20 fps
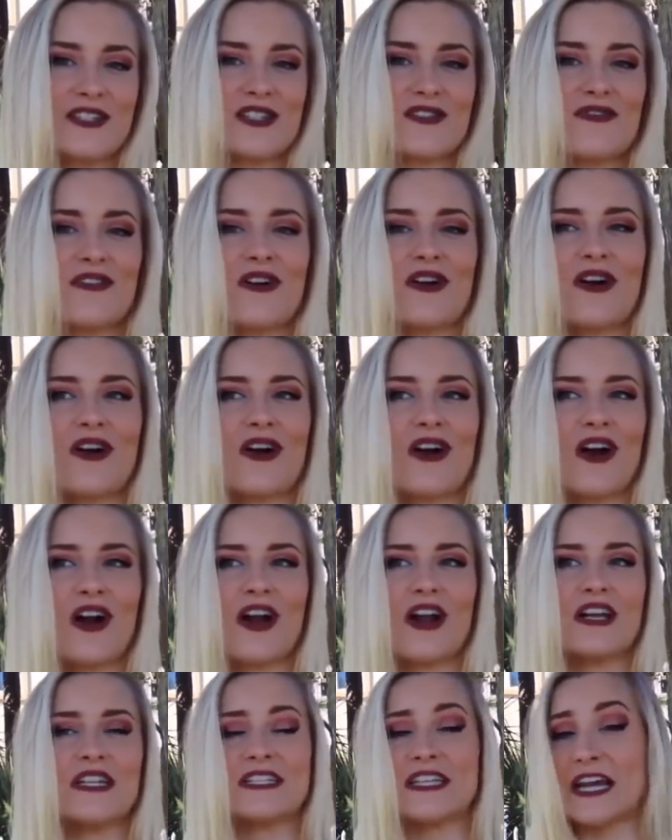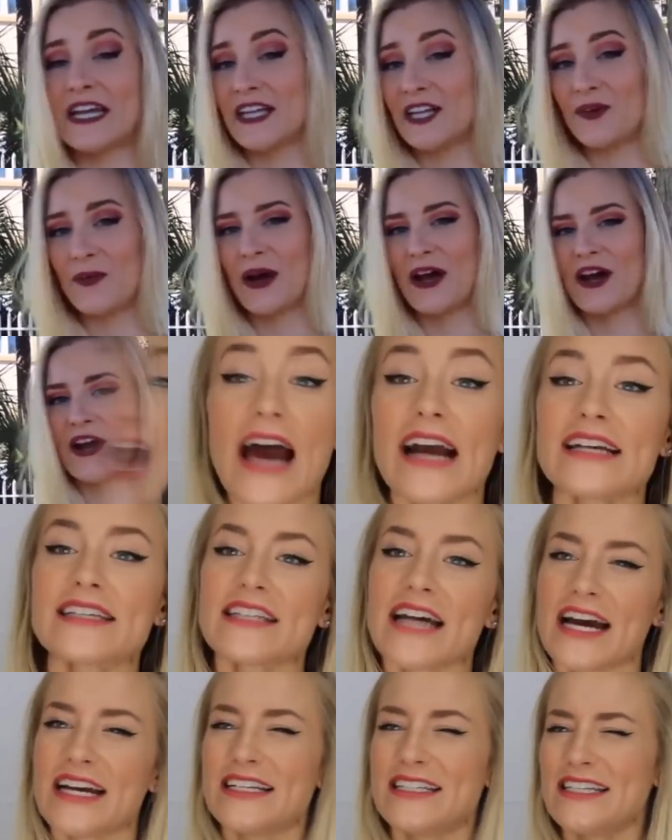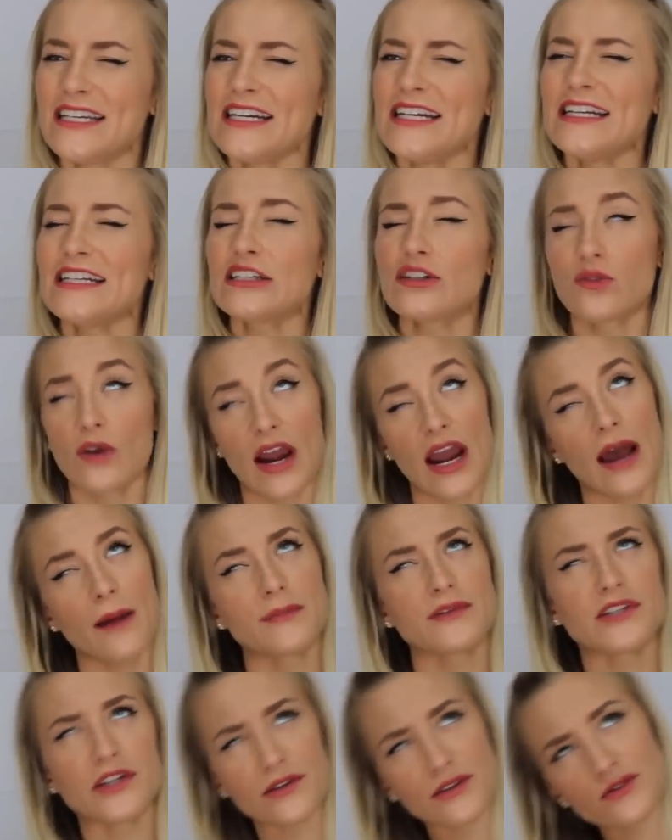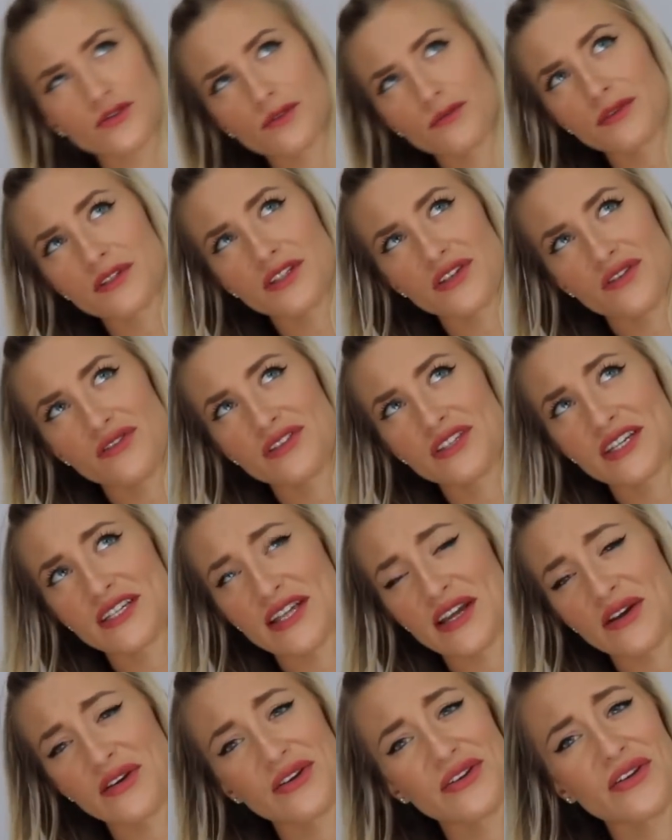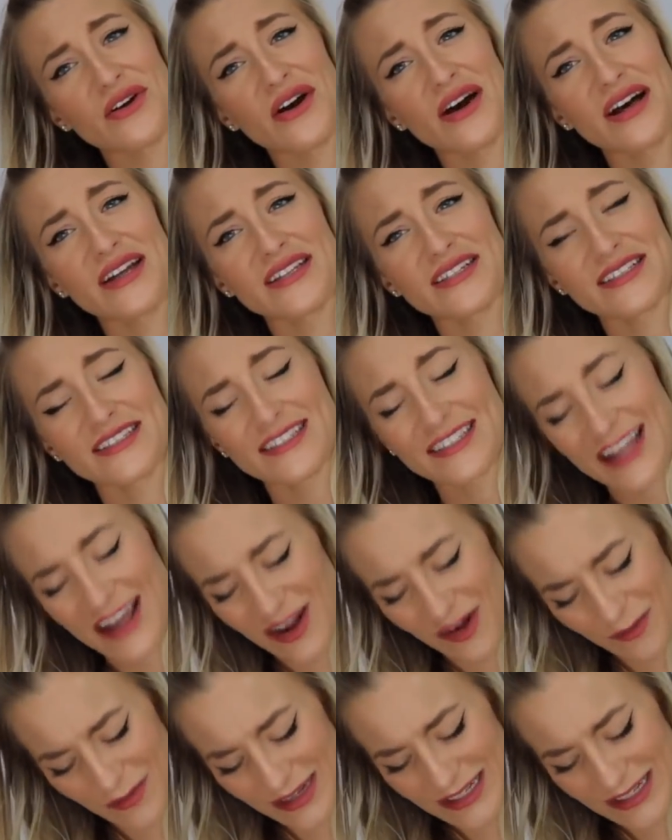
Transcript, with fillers: just for daily wear. Next, I did grab two swimsuits because I could not help